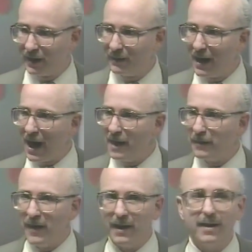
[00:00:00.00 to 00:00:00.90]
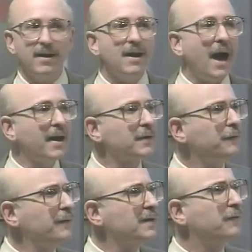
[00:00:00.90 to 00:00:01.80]
I mean, I, I think I
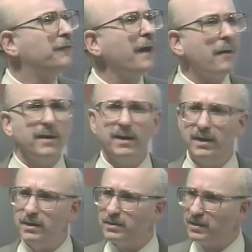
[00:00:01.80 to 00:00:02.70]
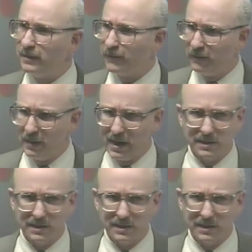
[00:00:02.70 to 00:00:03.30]
think it's, very easy for me,